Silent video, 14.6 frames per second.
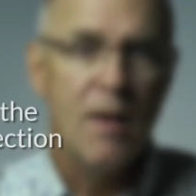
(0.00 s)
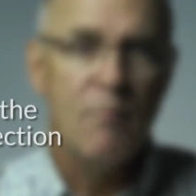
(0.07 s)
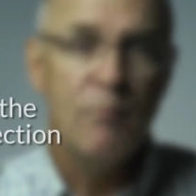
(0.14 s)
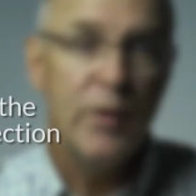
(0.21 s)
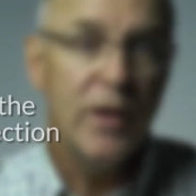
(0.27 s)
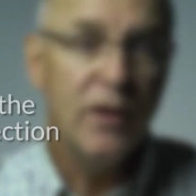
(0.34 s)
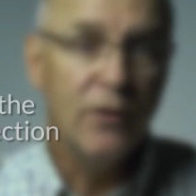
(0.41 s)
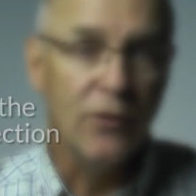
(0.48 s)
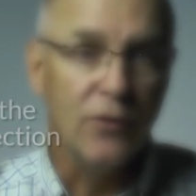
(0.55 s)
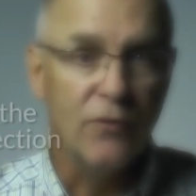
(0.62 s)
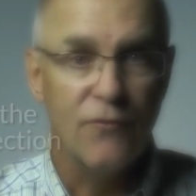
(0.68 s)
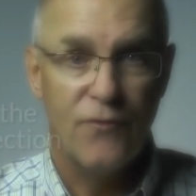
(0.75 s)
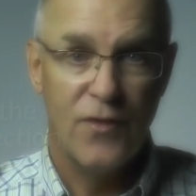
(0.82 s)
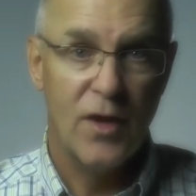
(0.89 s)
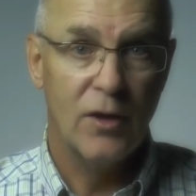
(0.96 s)
Peter
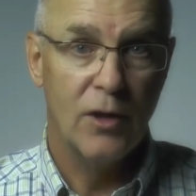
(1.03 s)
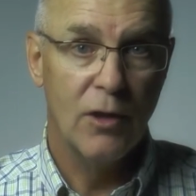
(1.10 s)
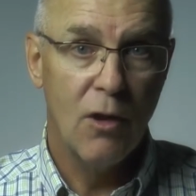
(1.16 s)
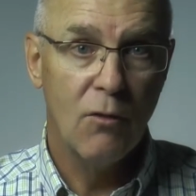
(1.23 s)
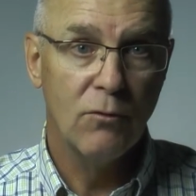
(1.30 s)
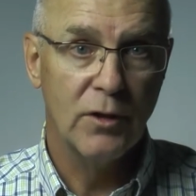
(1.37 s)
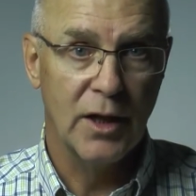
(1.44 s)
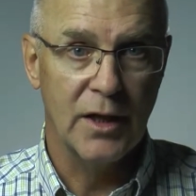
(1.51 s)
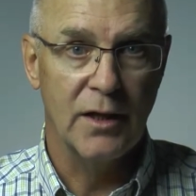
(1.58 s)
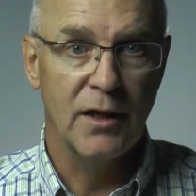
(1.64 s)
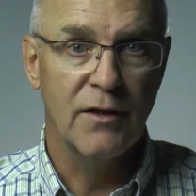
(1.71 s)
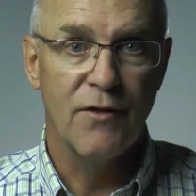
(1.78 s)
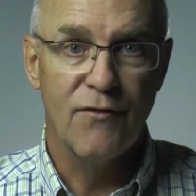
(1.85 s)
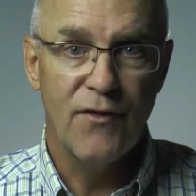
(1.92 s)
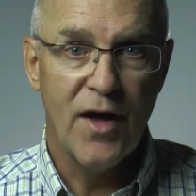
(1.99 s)
felt lonely
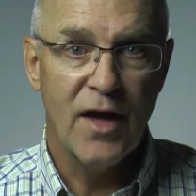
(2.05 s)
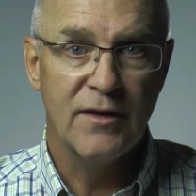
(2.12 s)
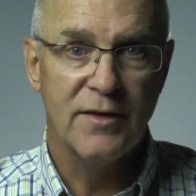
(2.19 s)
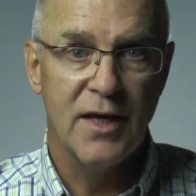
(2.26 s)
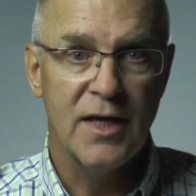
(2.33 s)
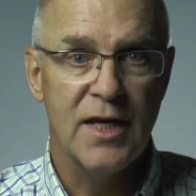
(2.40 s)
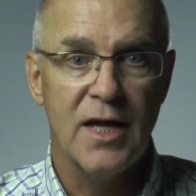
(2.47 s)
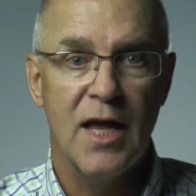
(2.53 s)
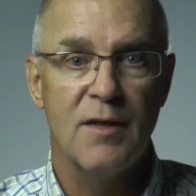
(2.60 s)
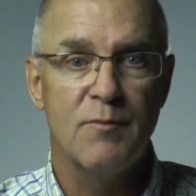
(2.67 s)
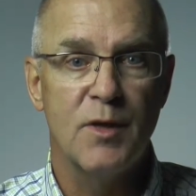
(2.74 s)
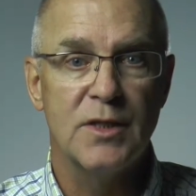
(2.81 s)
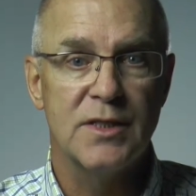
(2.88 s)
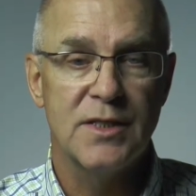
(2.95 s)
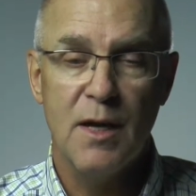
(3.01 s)
in the fact that he had
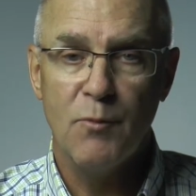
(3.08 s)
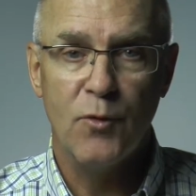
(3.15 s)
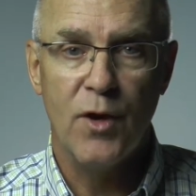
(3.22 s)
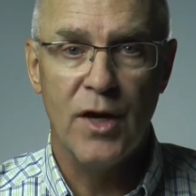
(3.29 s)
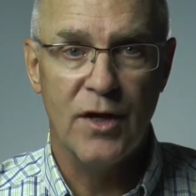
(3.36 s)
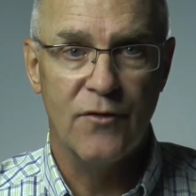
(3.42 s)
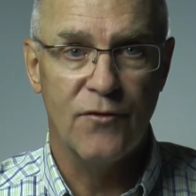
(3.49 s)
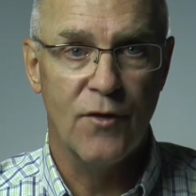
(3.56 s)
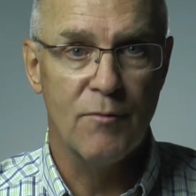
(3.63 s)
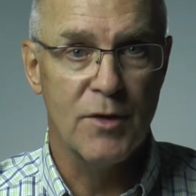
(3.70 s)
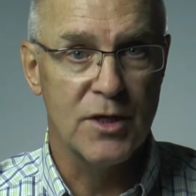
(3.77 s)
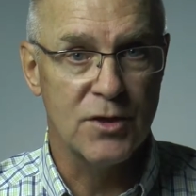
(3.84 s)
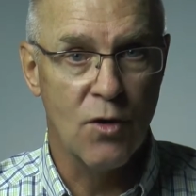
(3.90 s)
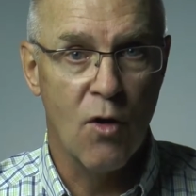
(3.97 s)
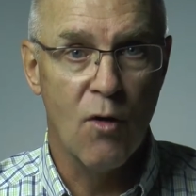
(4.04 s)
been separated from
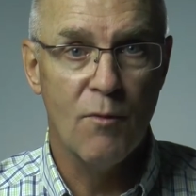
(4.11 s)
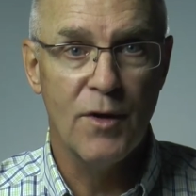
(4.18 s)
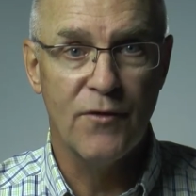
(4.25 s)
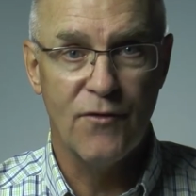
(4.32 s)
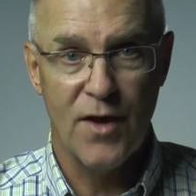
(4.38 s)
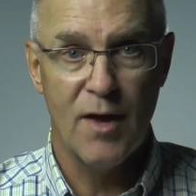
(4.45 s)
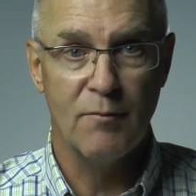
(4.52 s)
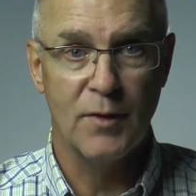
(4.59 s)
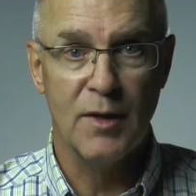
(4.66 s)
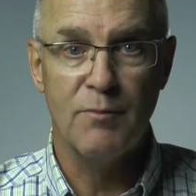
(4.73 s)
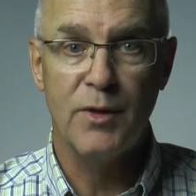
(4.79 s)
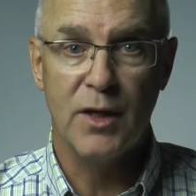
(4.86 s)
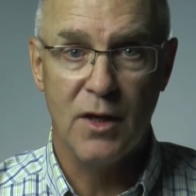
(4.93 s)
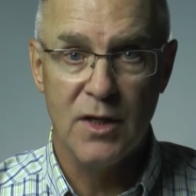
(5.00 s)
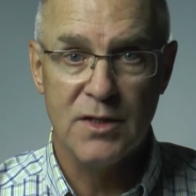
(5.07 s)
his home and family
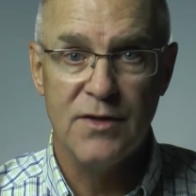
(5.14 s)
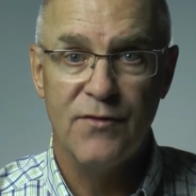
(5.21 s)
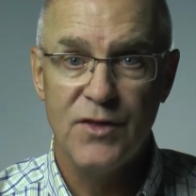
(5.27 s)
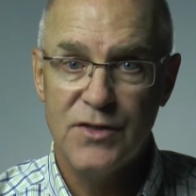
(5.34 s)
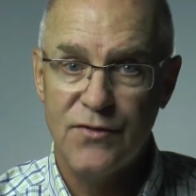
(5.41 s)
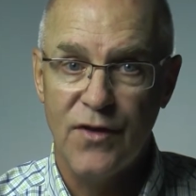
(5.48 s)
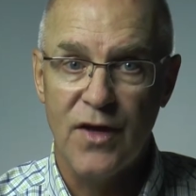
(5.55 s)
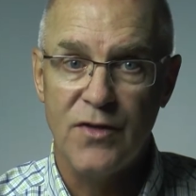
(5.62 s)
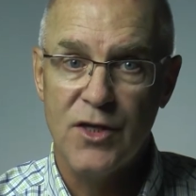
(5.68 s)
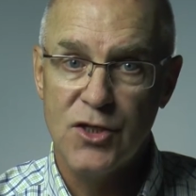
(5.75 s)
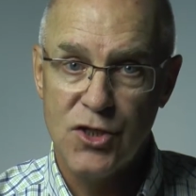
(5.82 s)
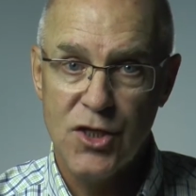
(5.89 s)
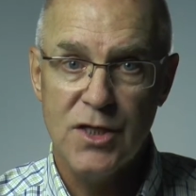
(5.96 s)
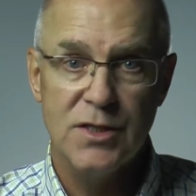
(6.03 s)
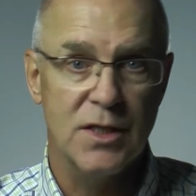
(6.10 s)
because of his faith in
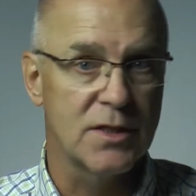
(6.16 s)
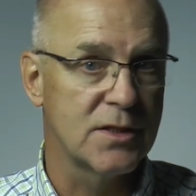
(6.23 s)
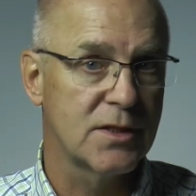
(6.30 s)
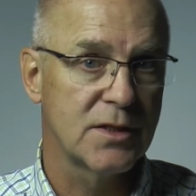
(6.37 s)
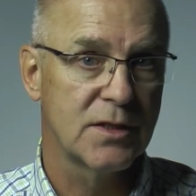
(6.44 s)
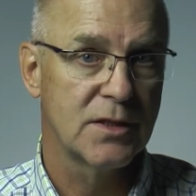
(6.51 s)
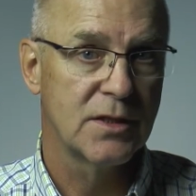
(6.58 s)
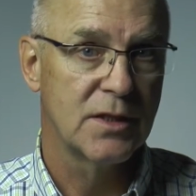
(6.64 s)
Jesus.